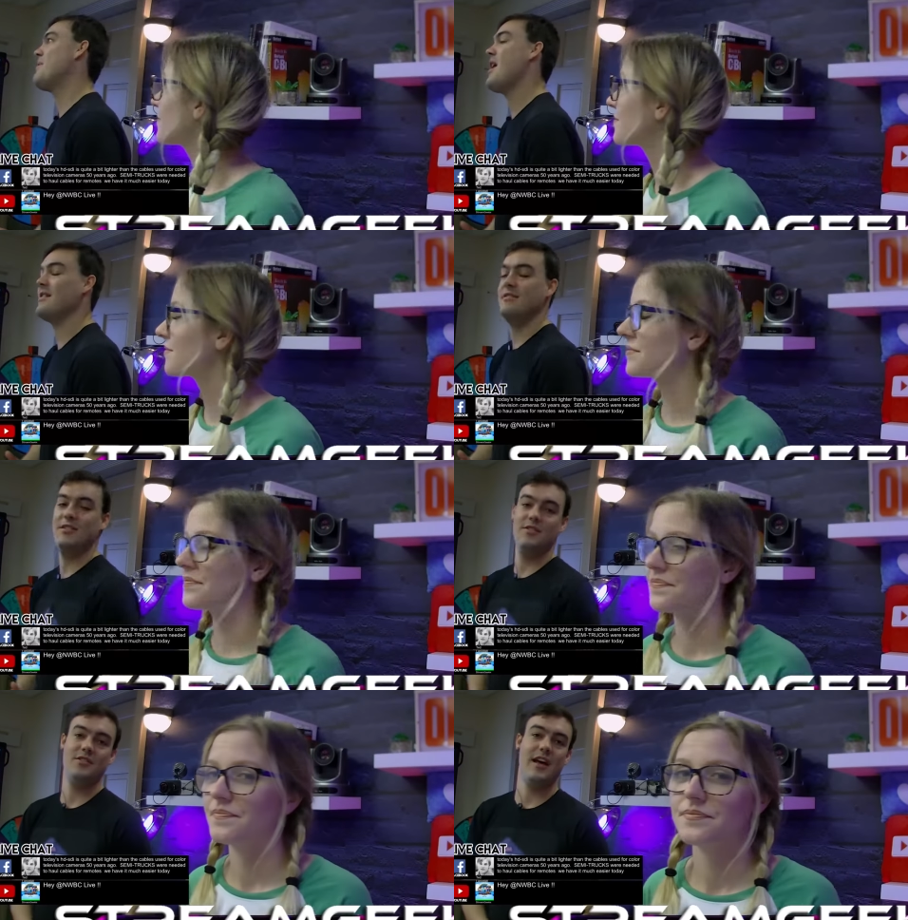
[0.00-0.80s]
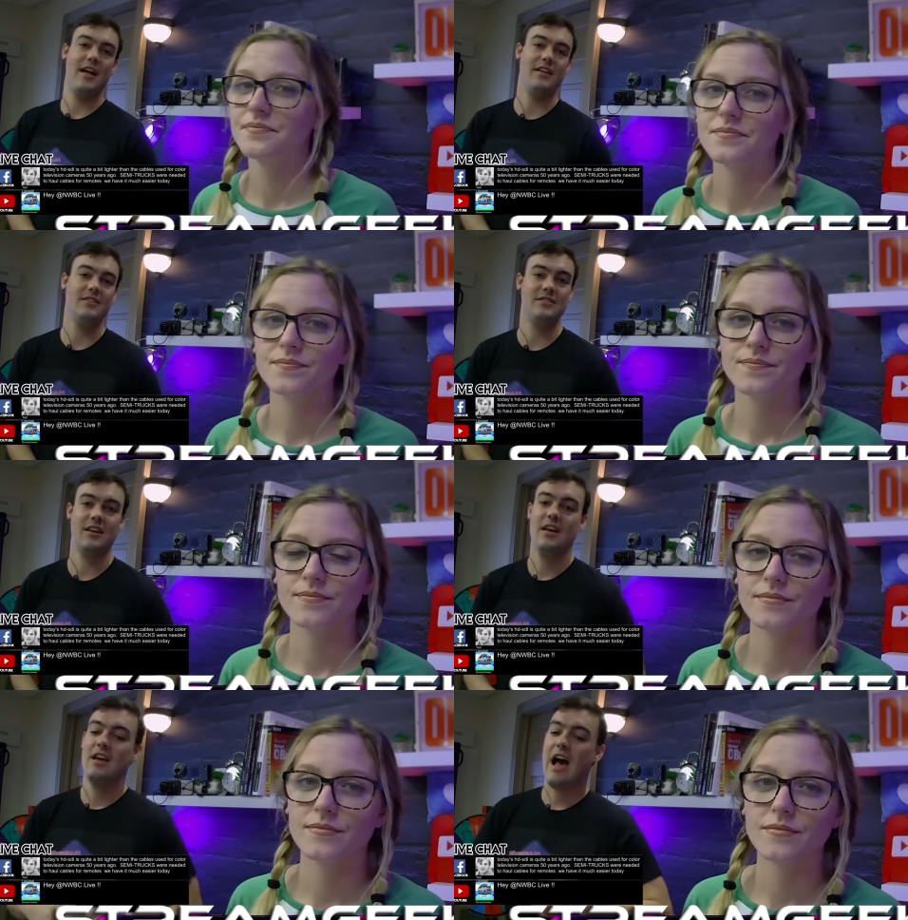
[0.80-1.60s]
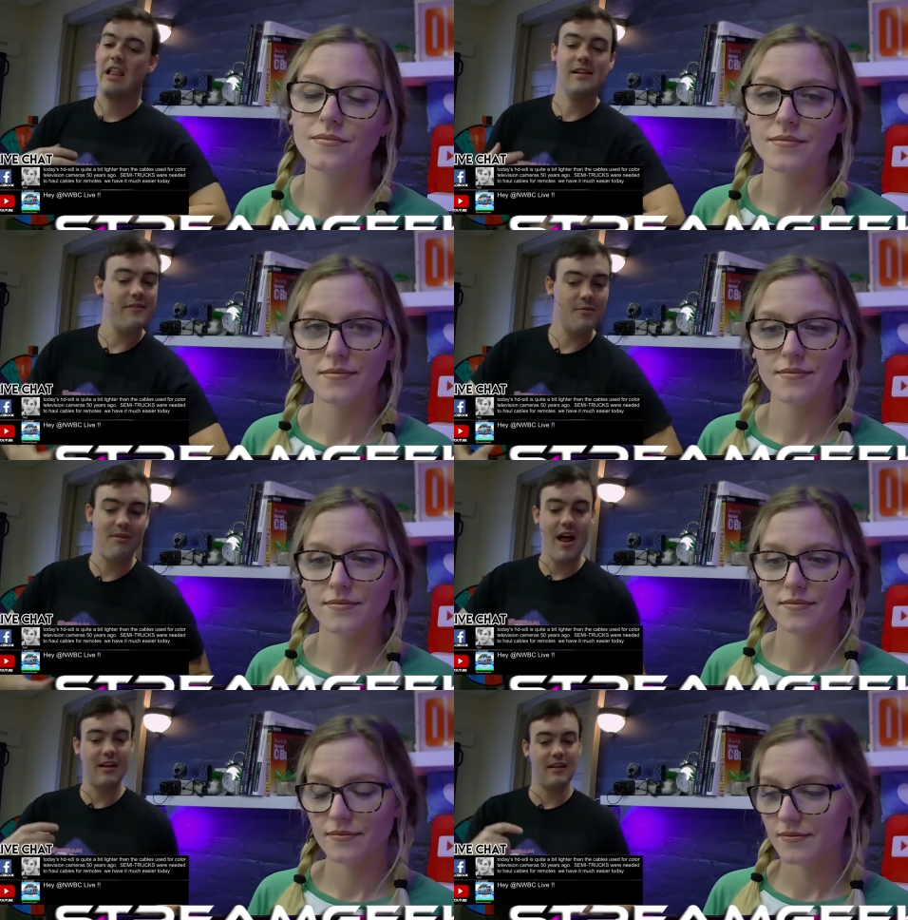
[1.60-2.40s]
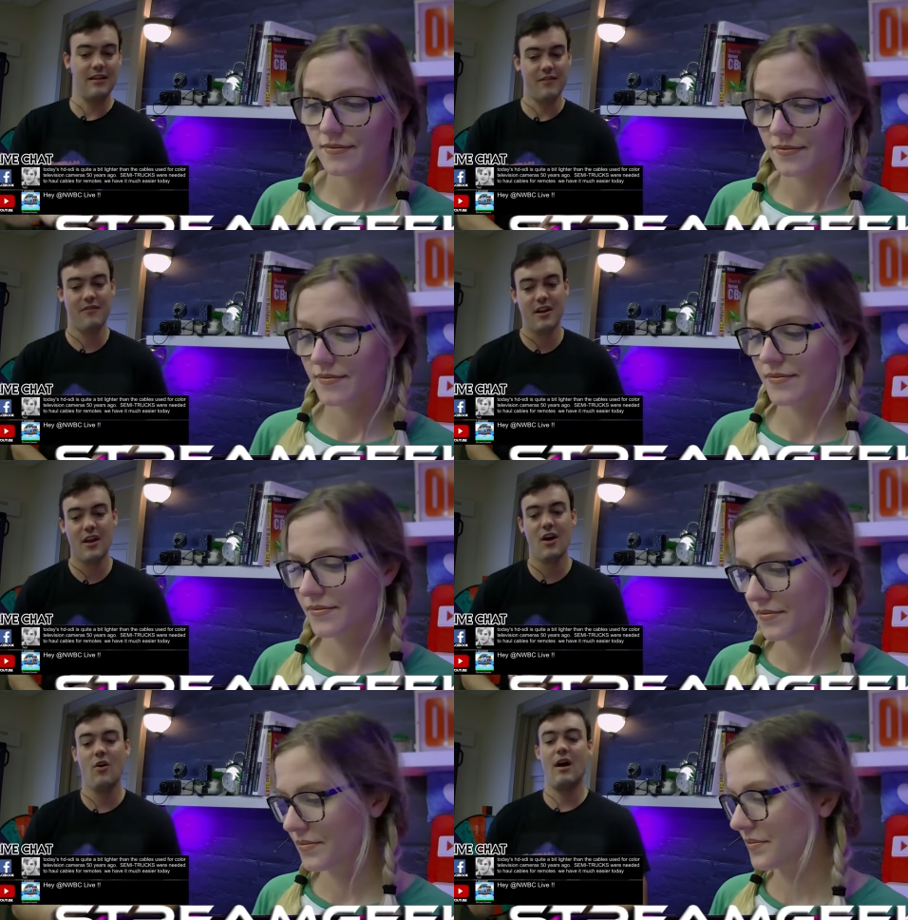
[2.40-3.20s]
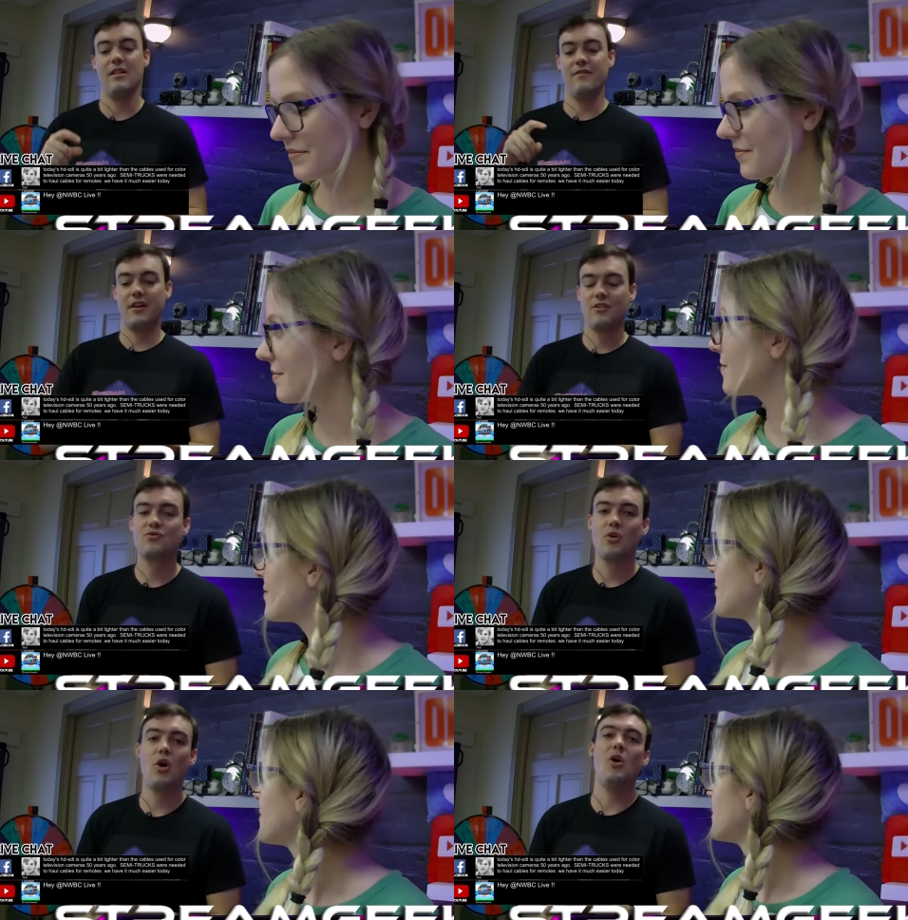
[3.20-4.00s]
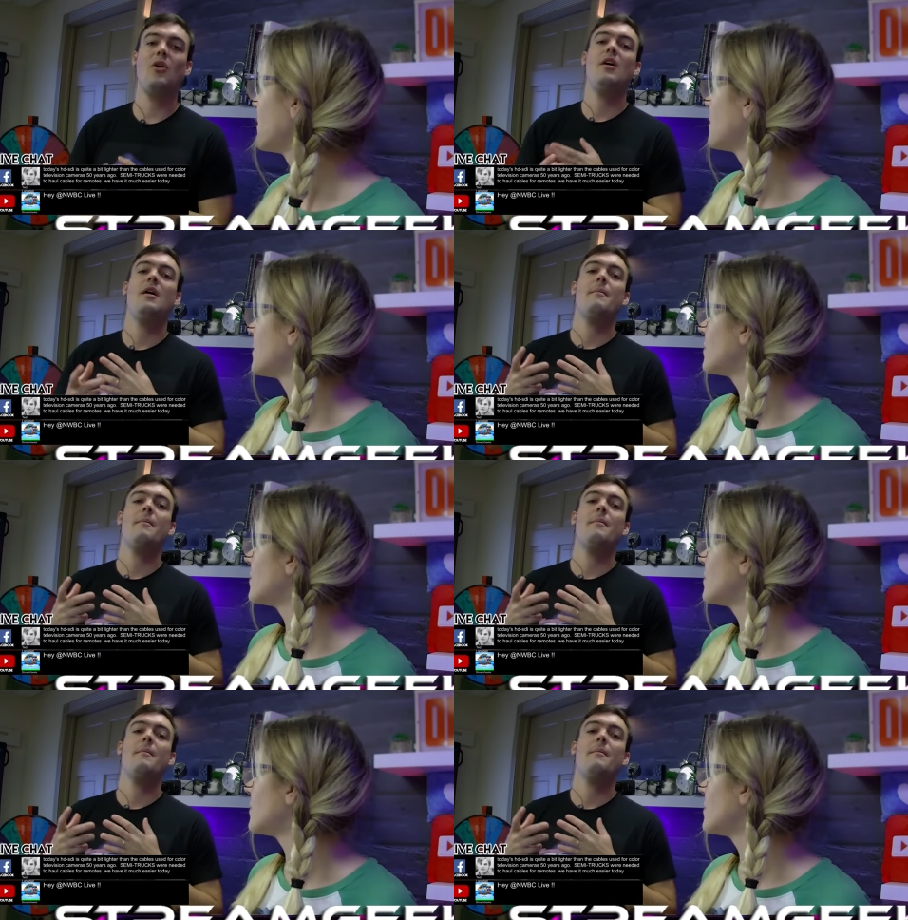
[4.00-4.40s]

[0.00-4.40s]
Speaker 1: your product until you do that. And he was like, I love the product, I love the video, I love the control,